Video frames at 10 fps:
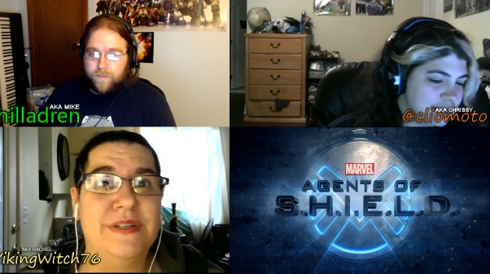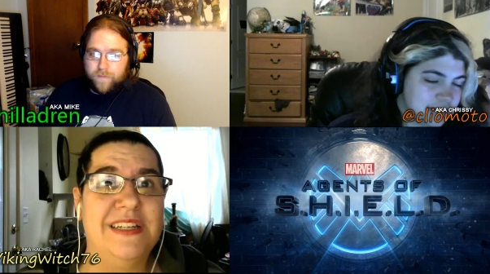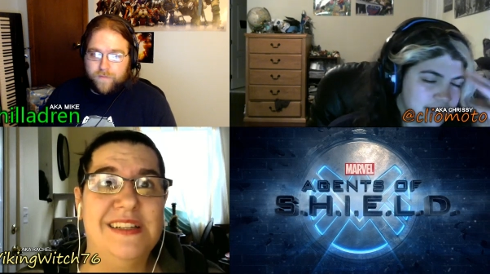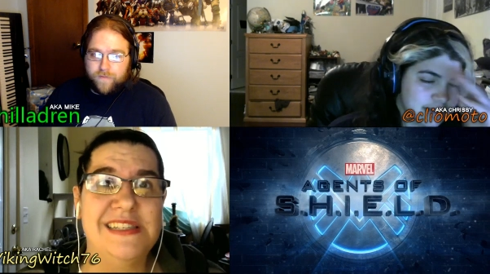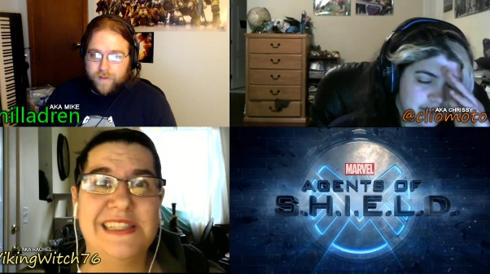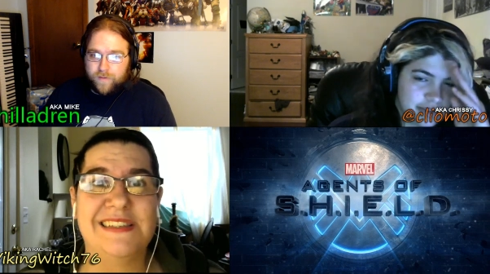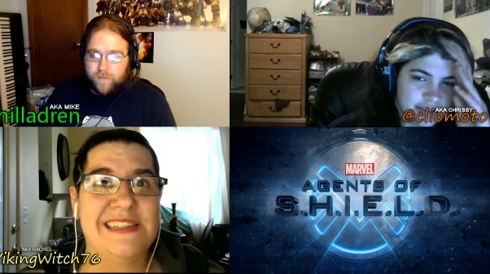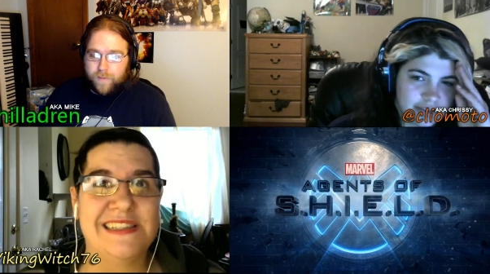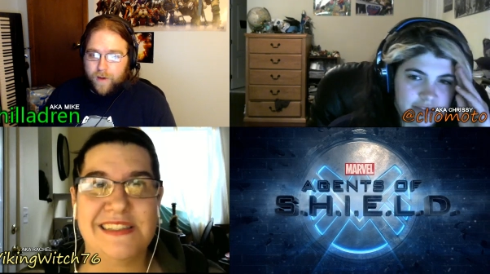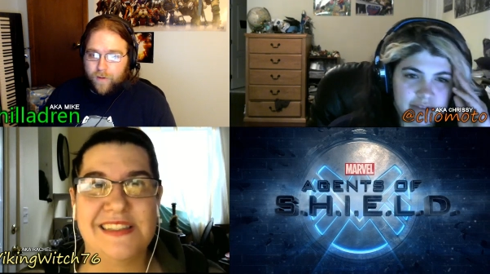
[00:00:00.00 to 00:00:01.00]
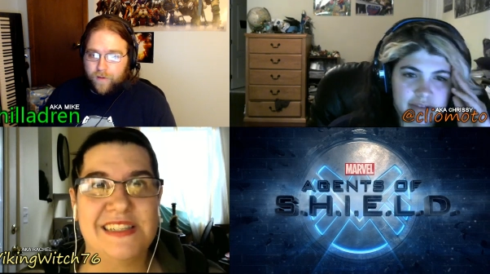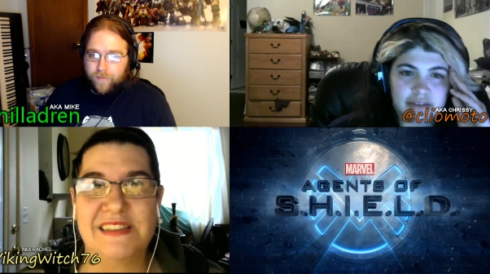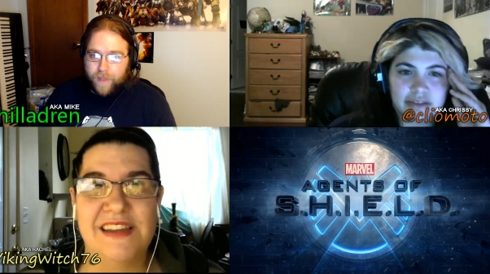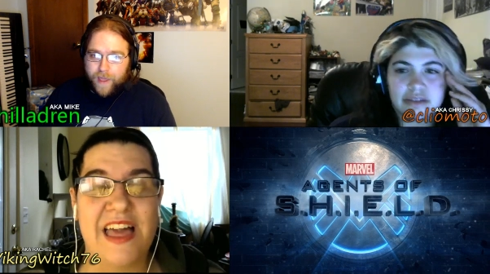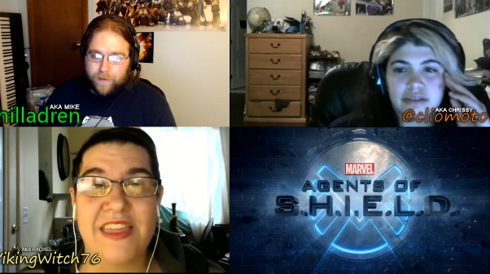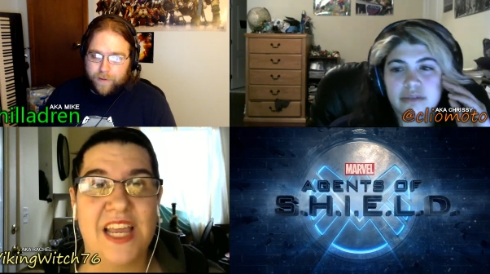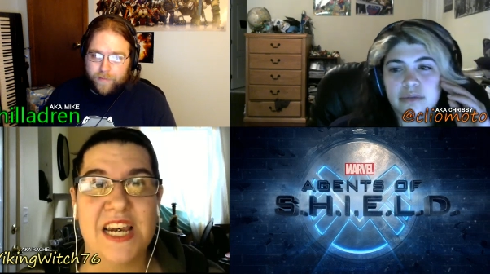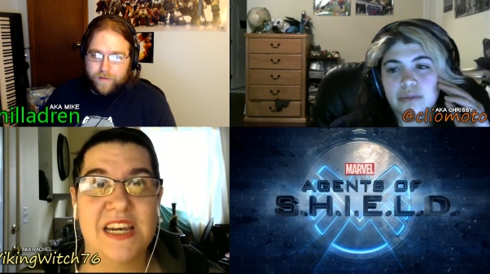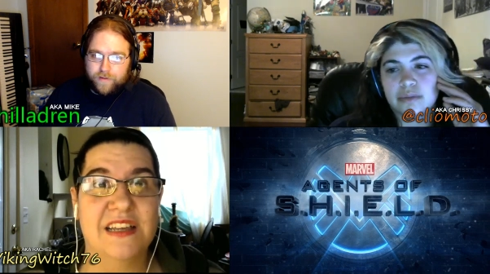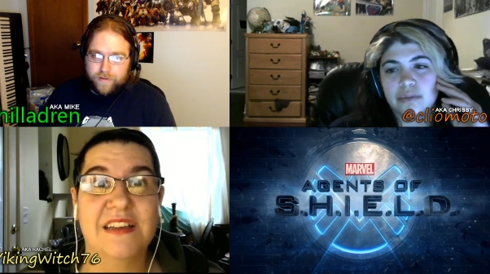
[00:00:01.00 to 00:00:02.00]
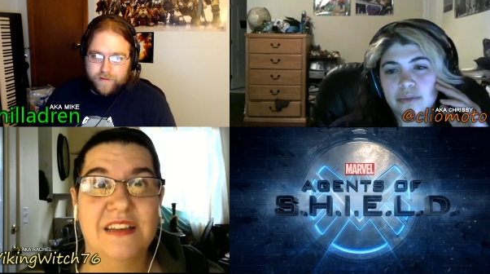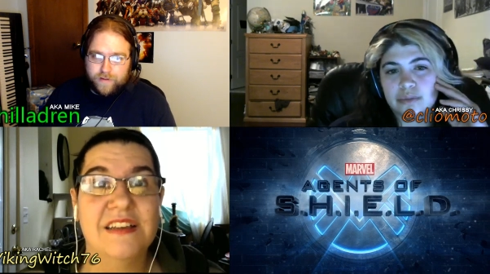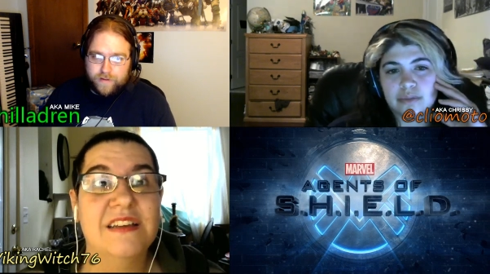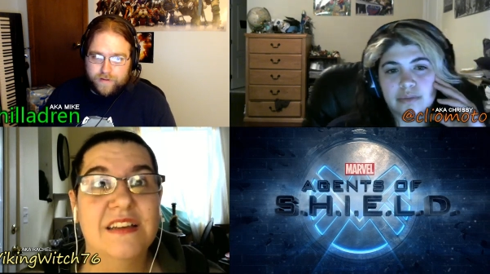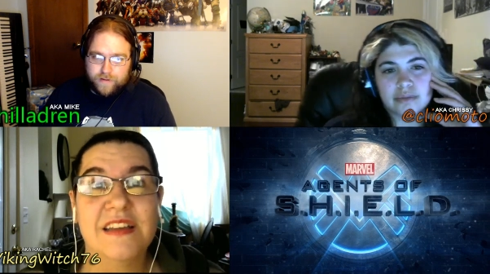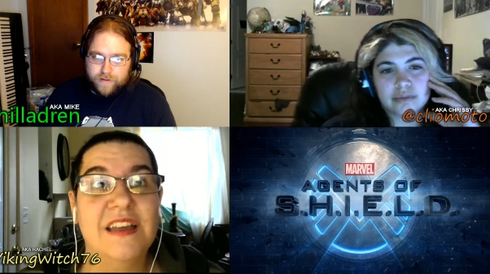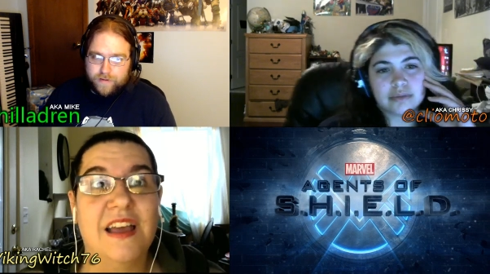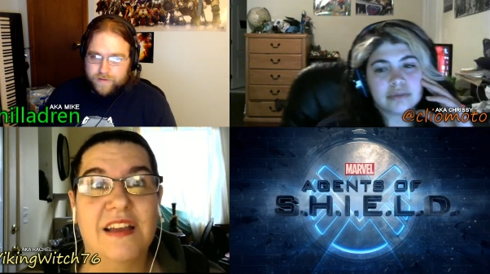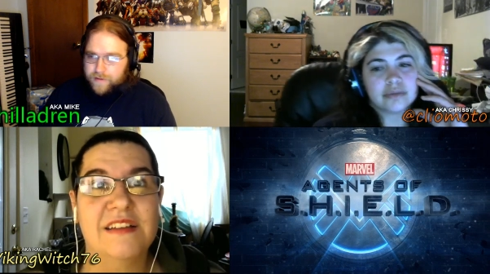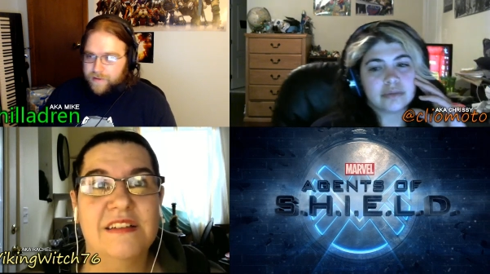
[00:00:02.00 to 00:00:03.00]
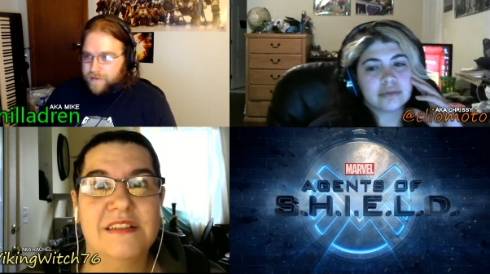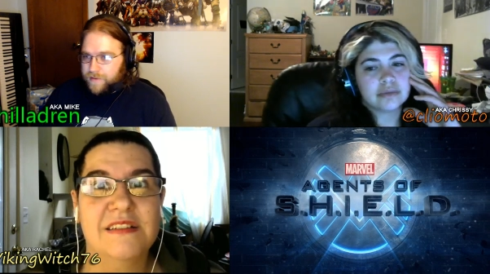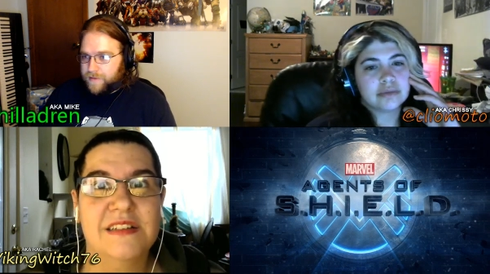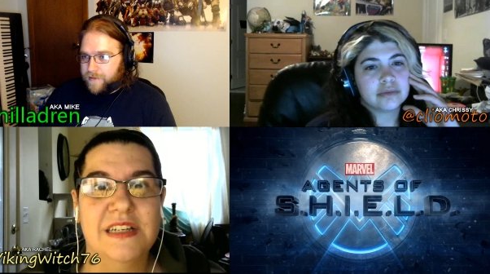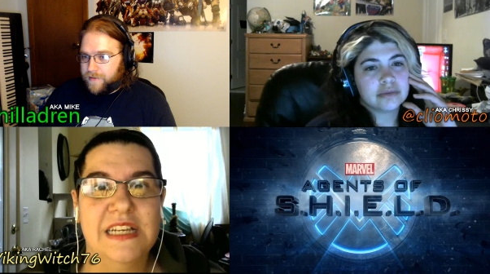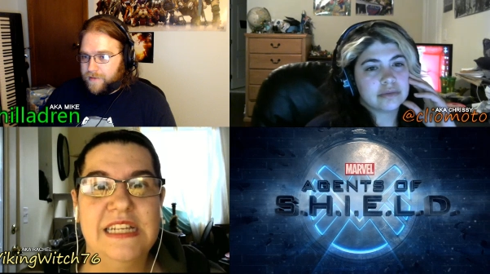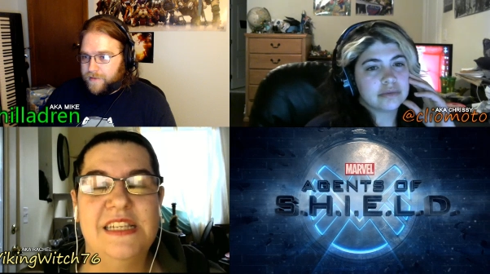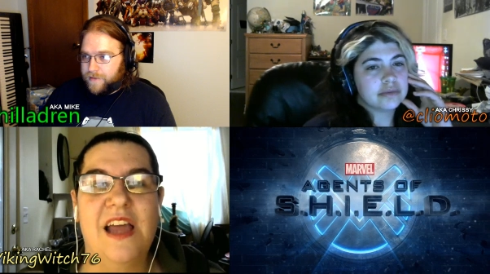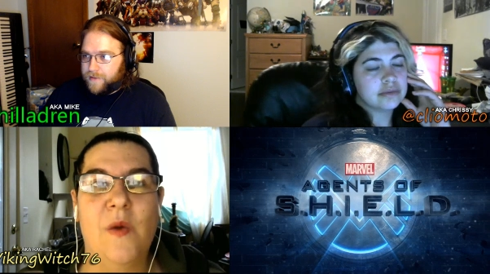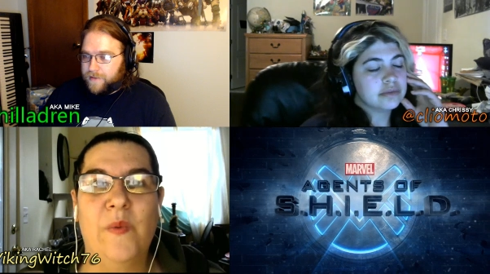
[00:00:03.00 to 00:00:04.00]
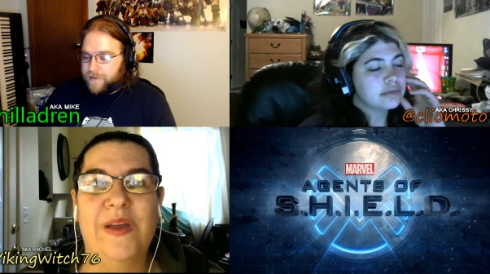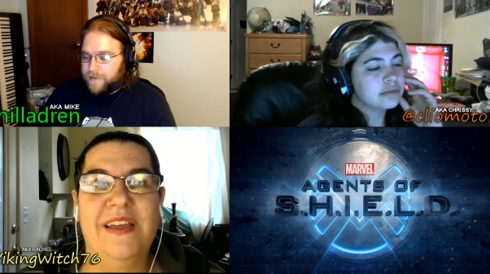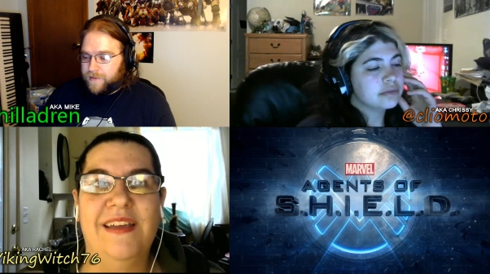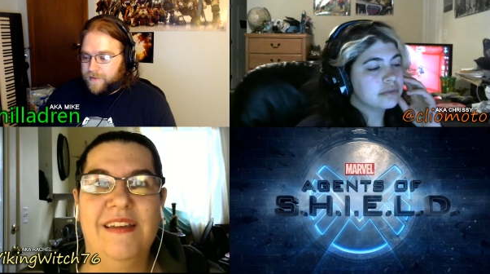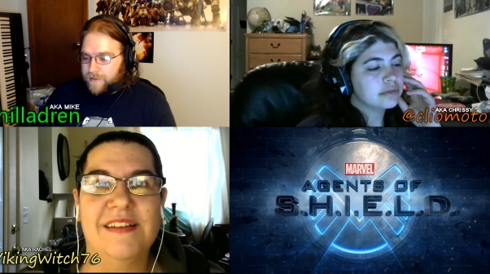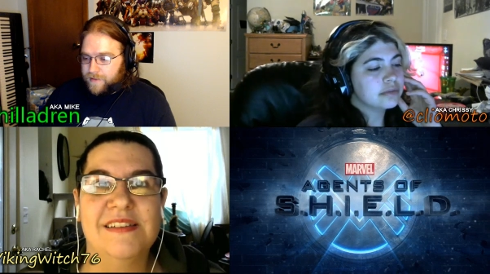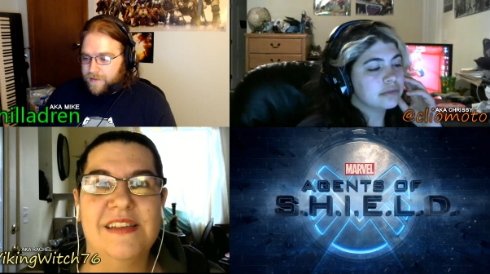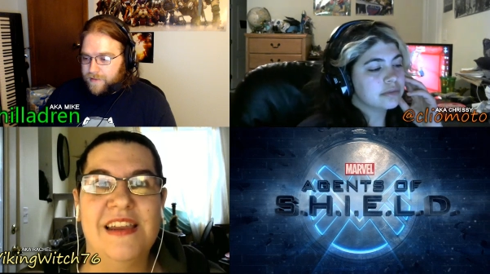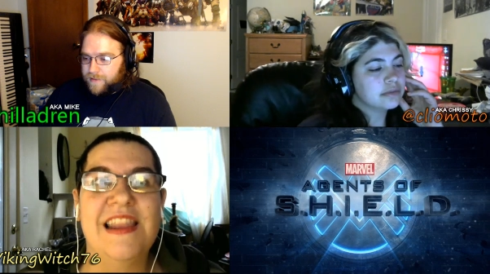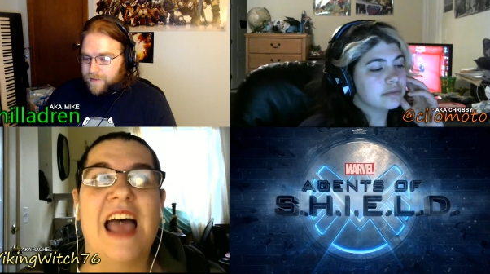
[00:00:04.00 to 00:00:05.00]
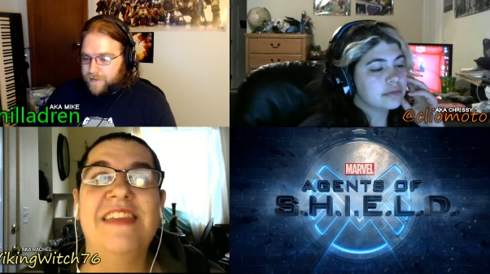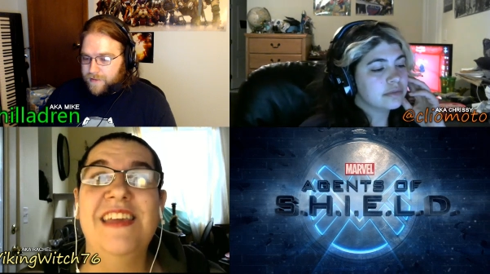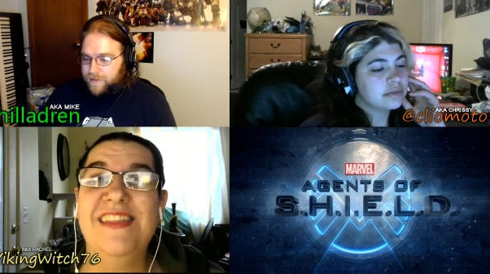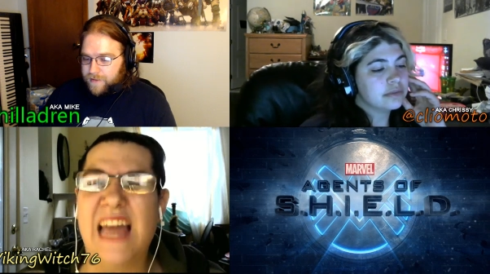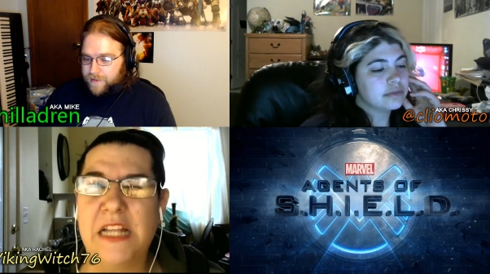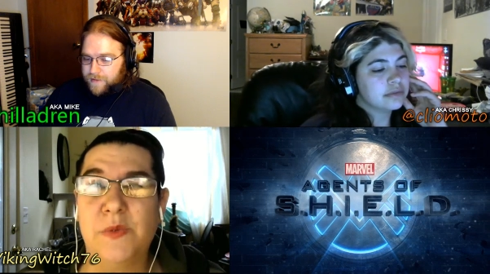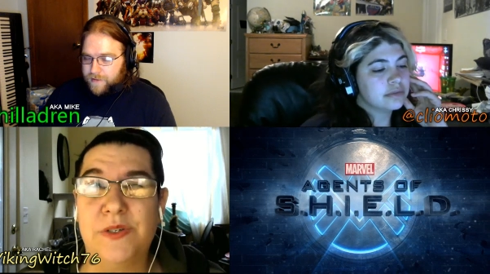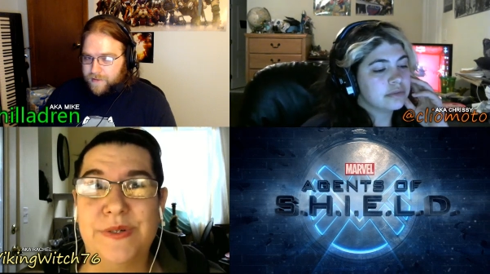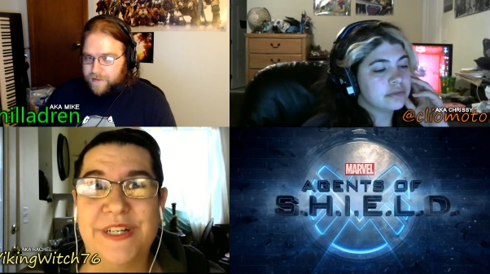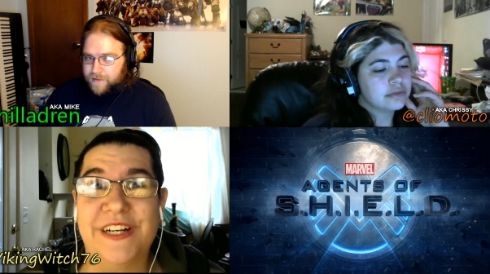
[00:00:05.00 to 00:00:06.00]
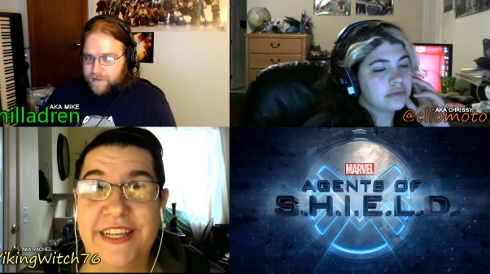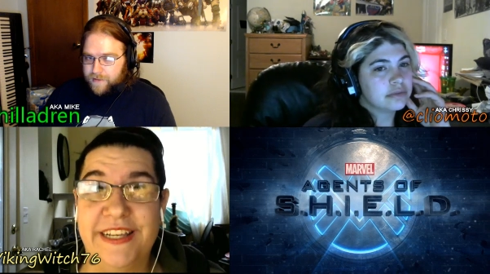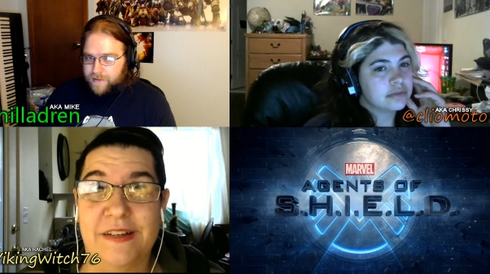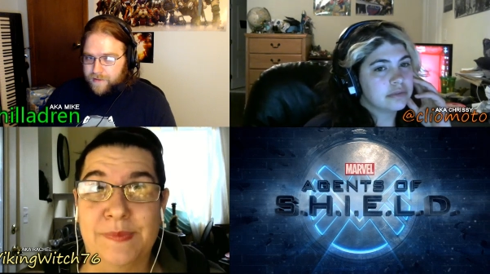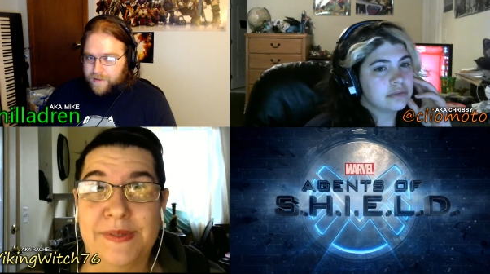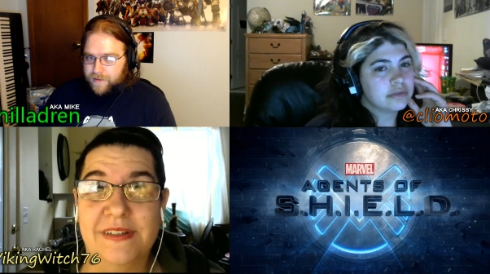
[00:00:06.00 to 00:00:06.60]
Speaker 1: Fitz he's, is better off without him.
Speaker 2: Yeah. He's not he is. And I think that's what triggered him.